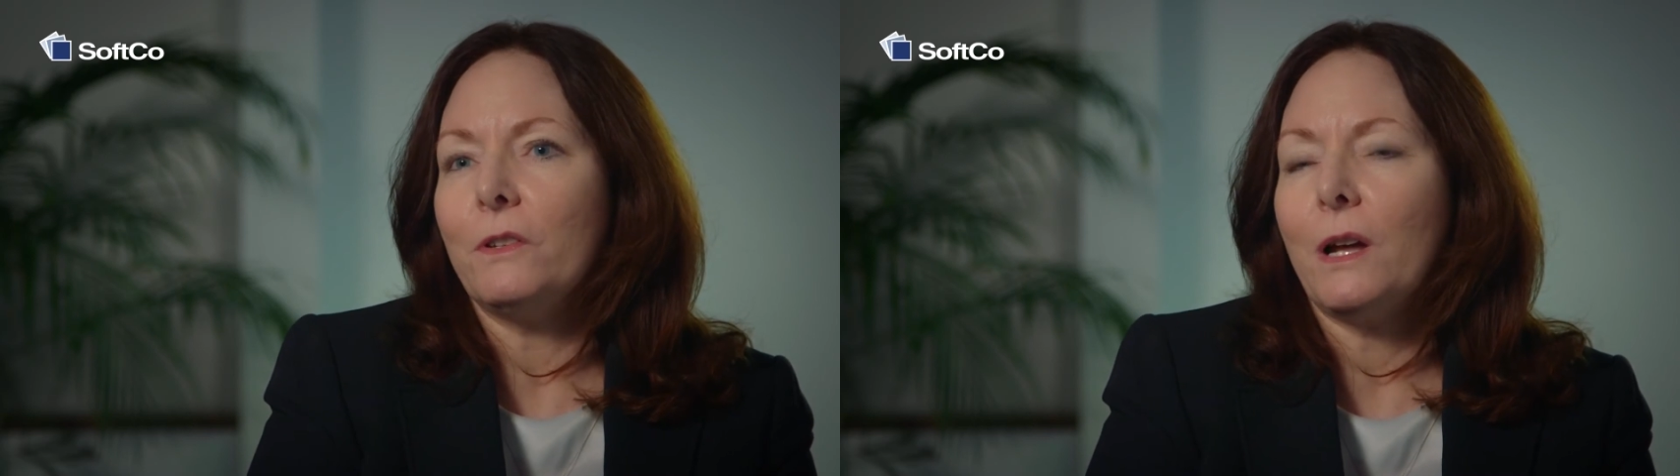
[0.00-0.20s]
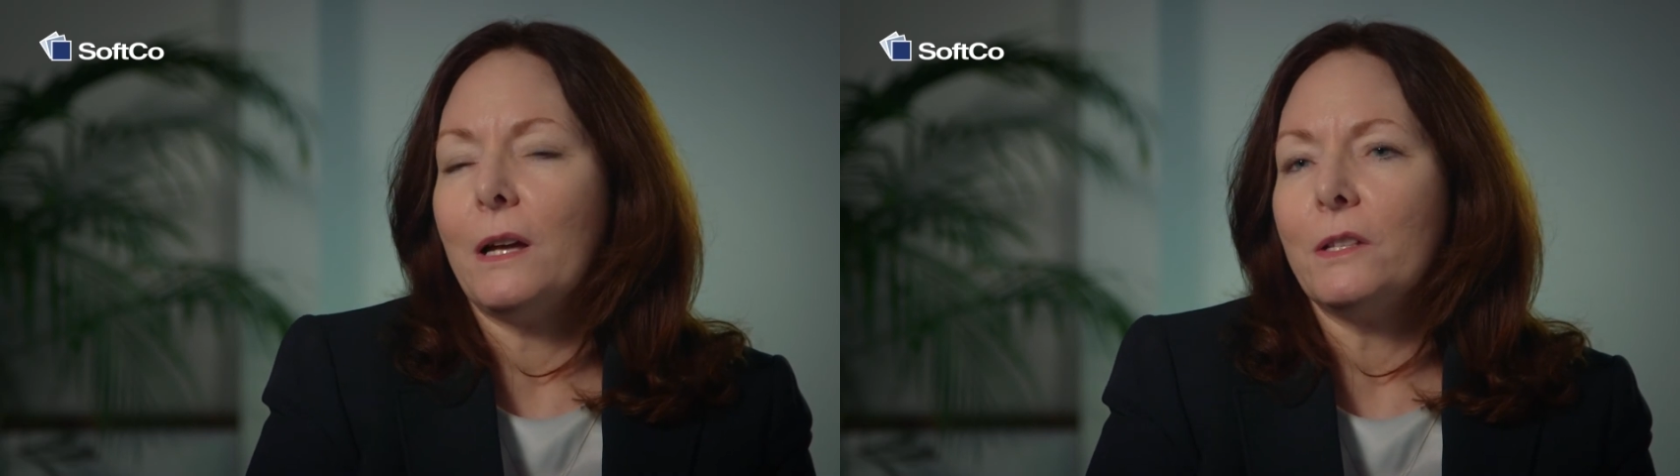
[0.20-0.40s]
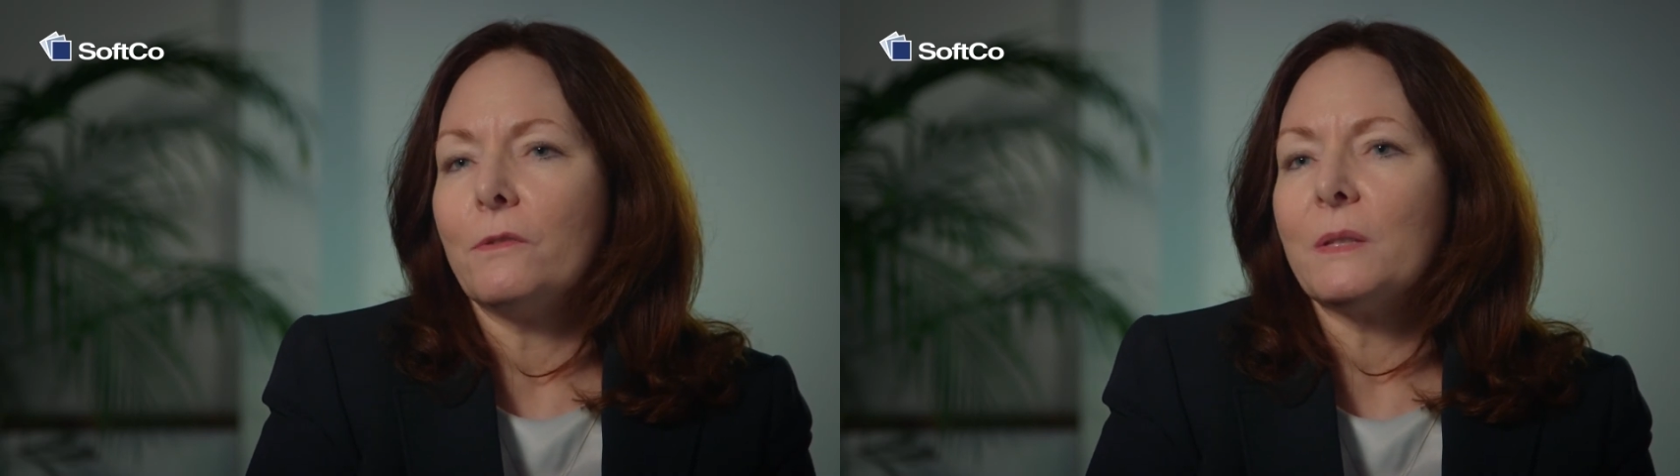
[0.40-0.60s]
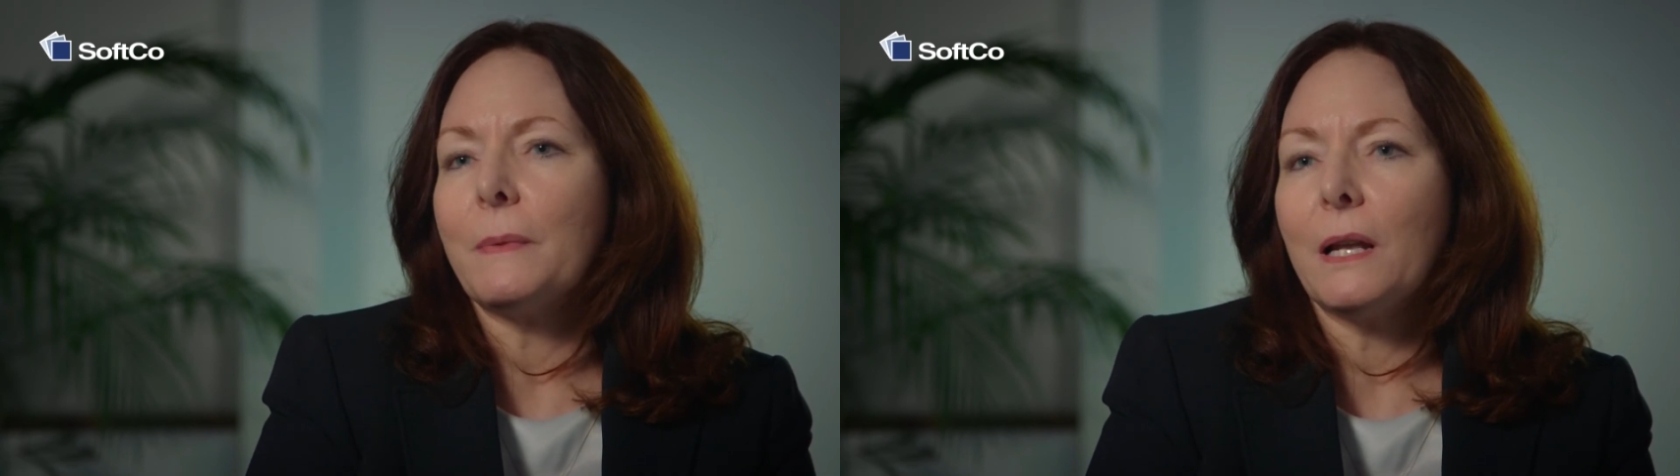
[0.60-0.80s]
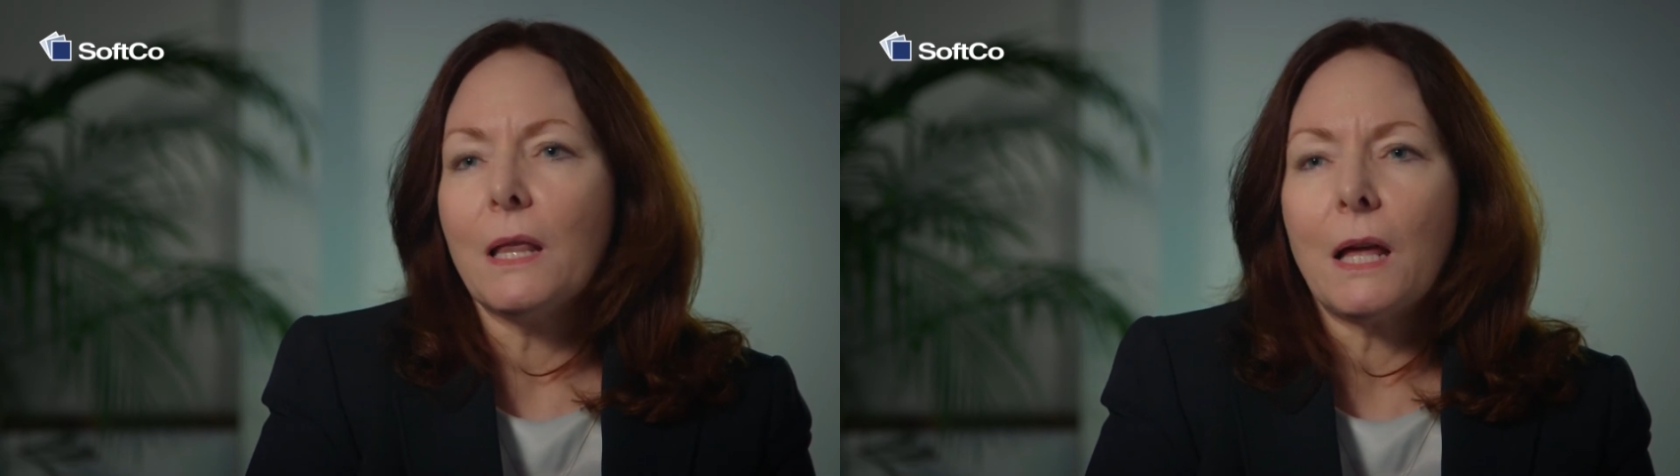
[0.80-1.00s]
You don't
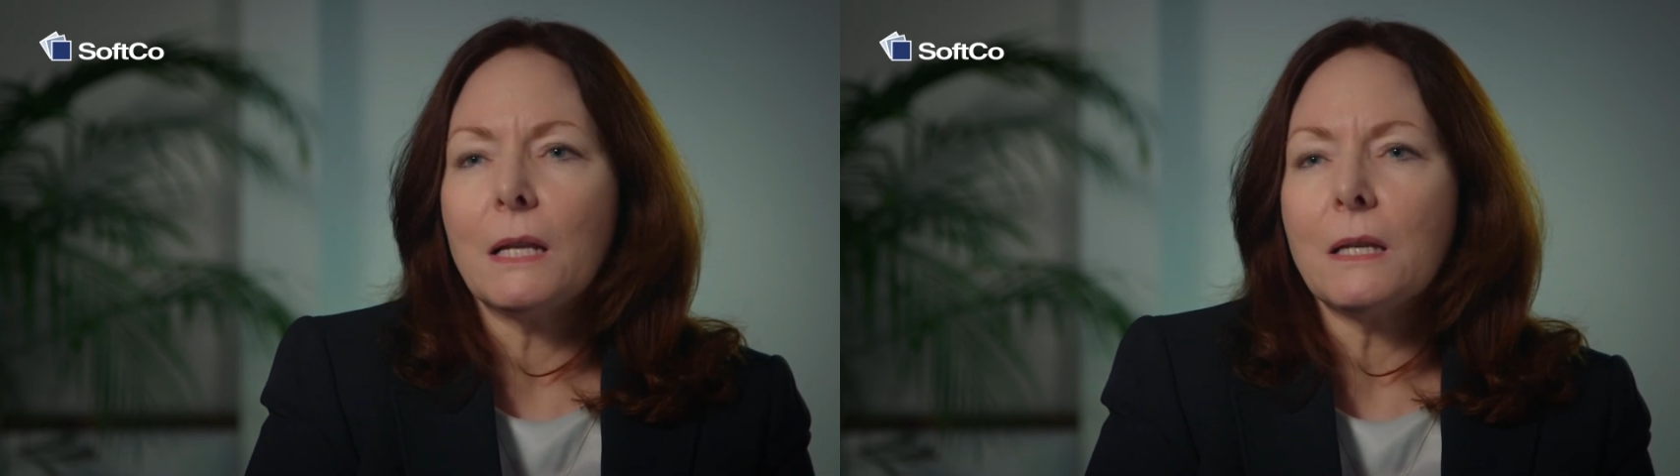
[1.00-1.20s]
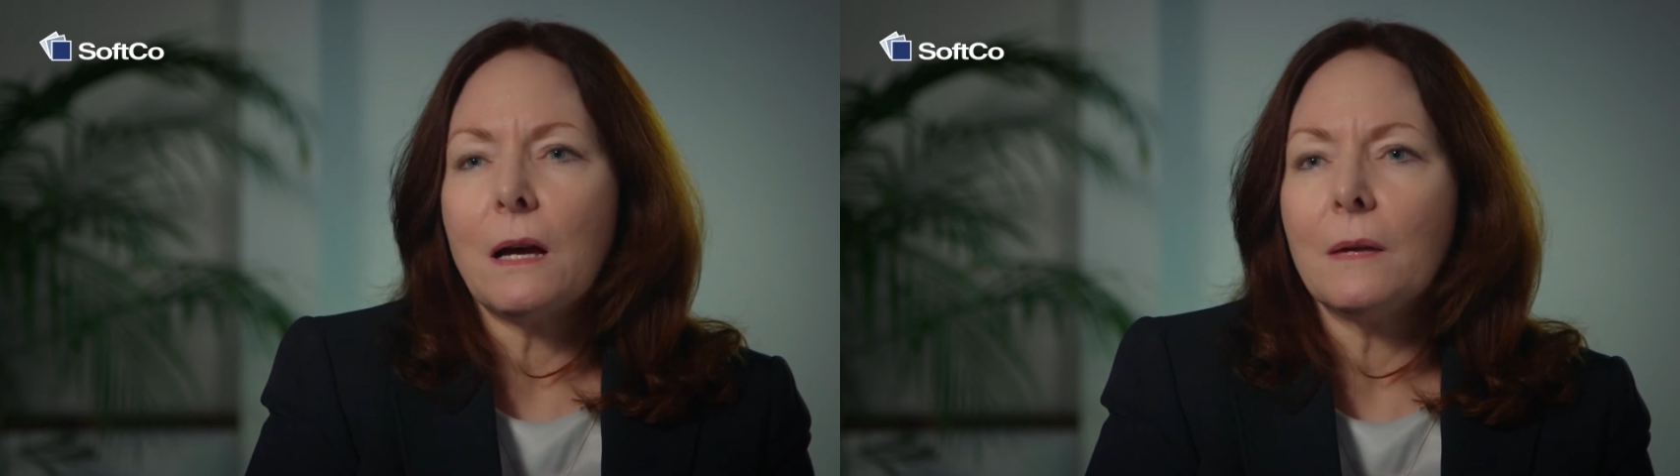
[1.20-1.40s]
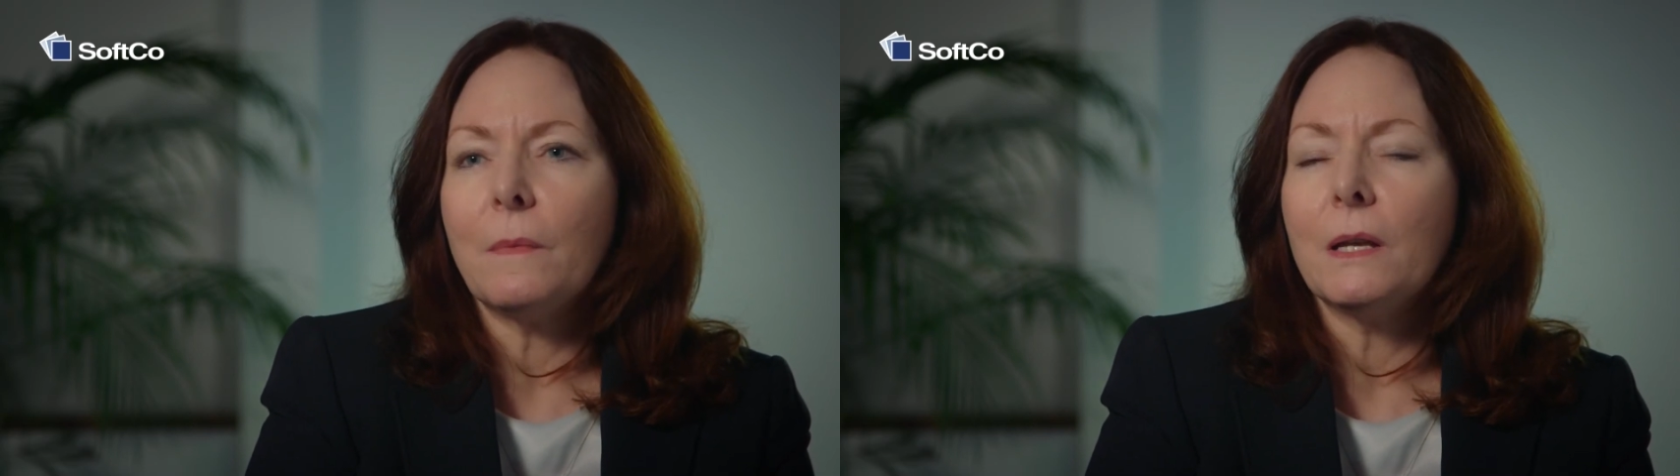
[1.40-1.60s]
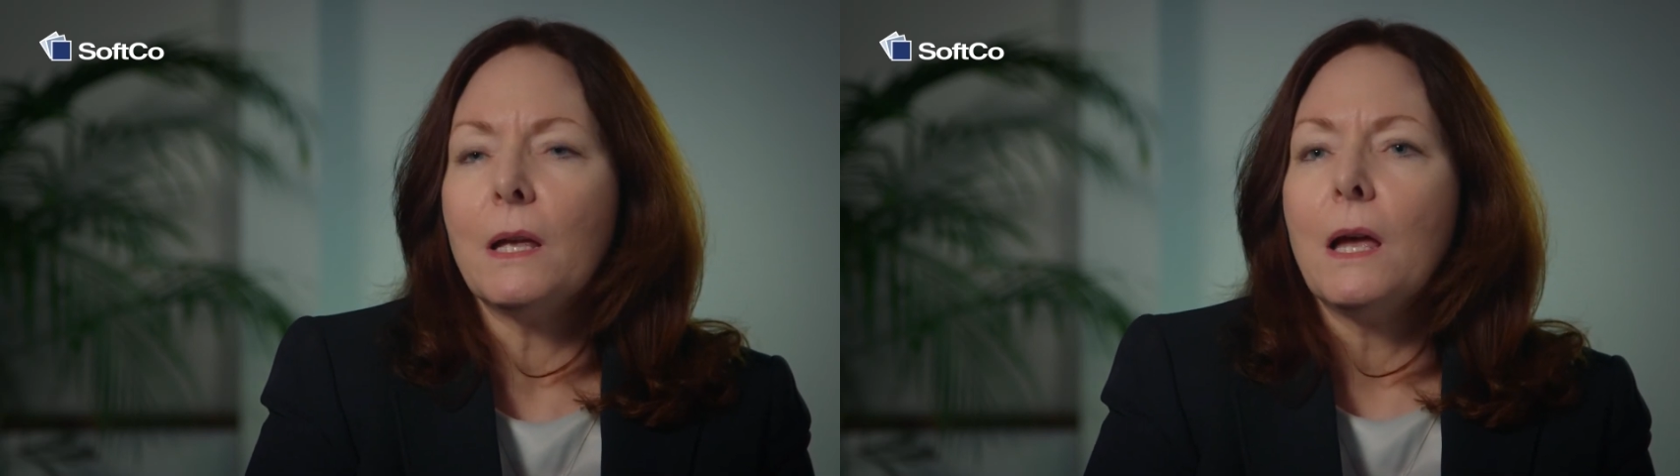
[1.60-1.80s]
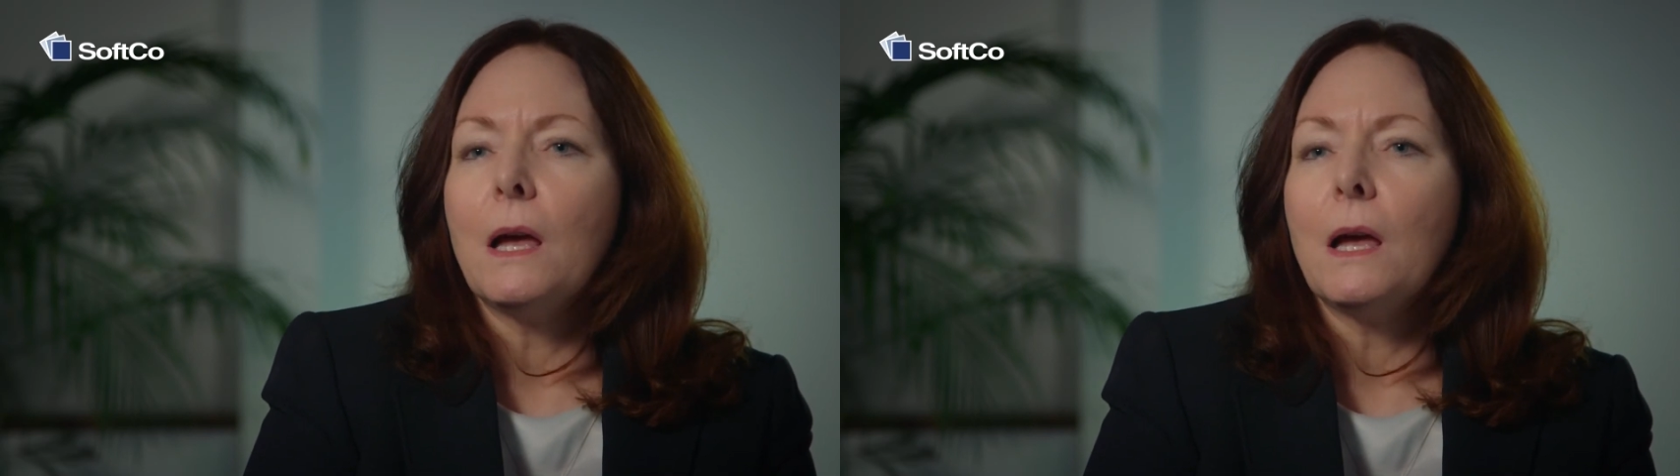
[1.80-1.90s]
spend a lot of time